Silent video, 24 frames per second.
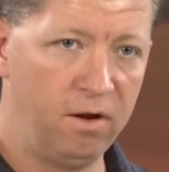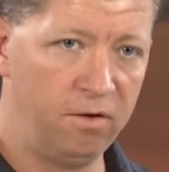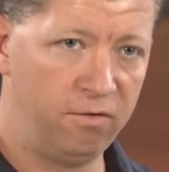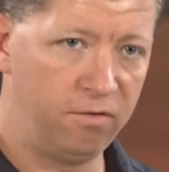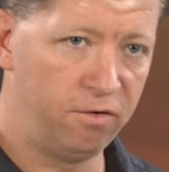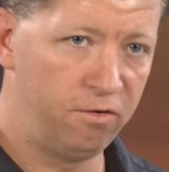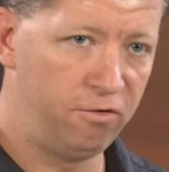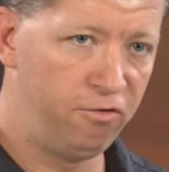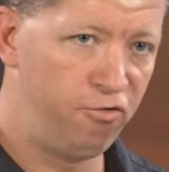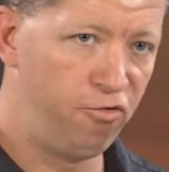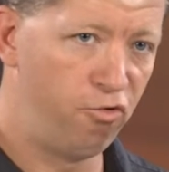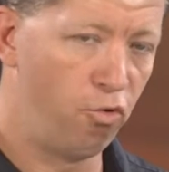it's
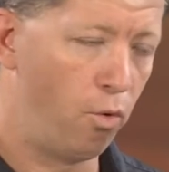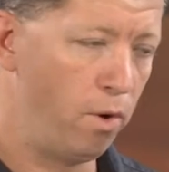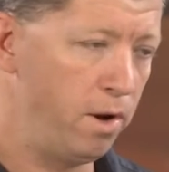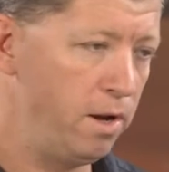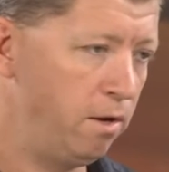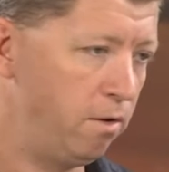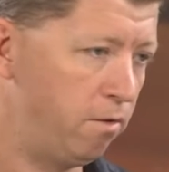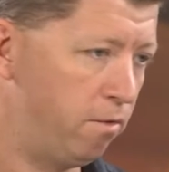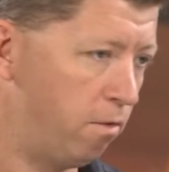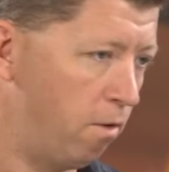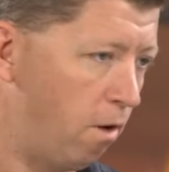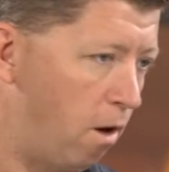a
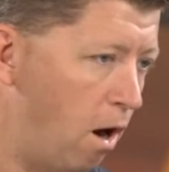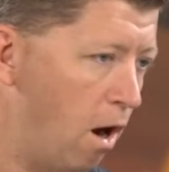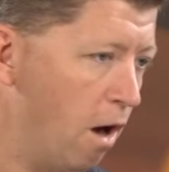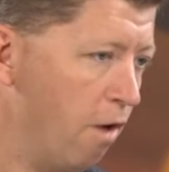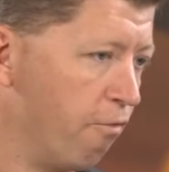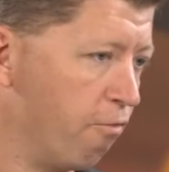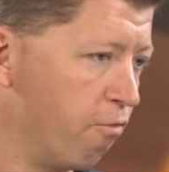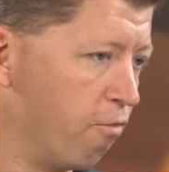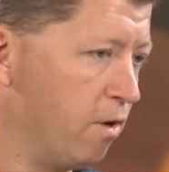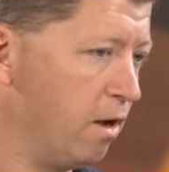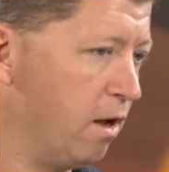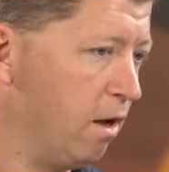joint
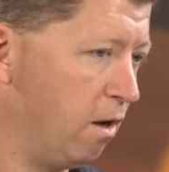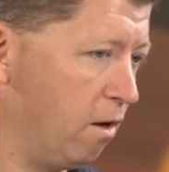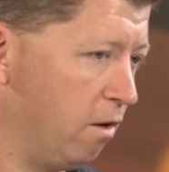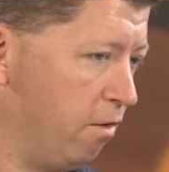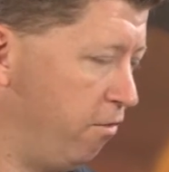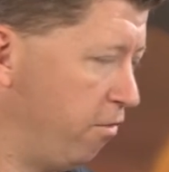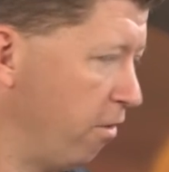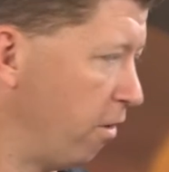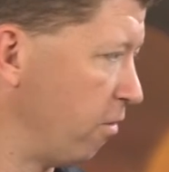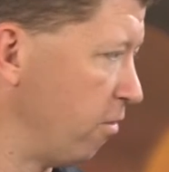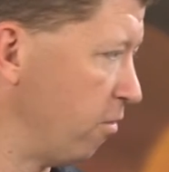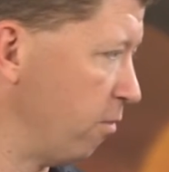offering in
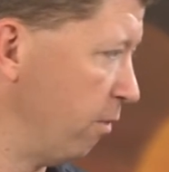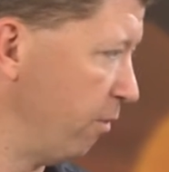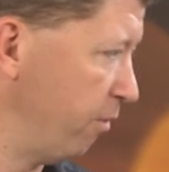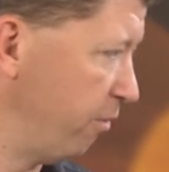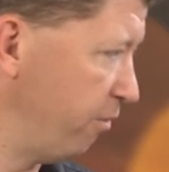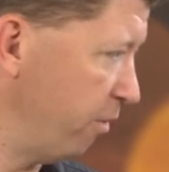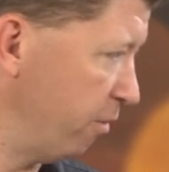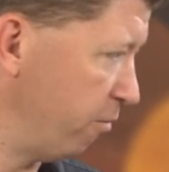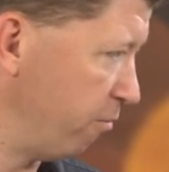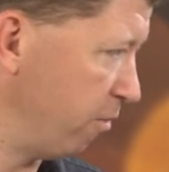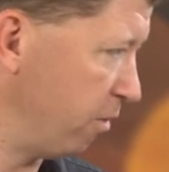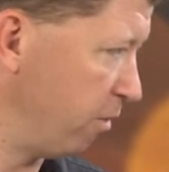conjunction with
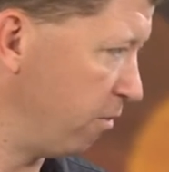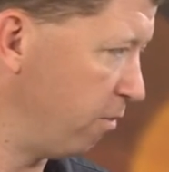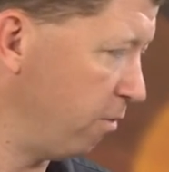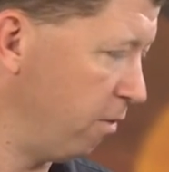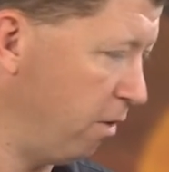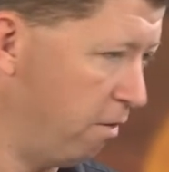Citrix.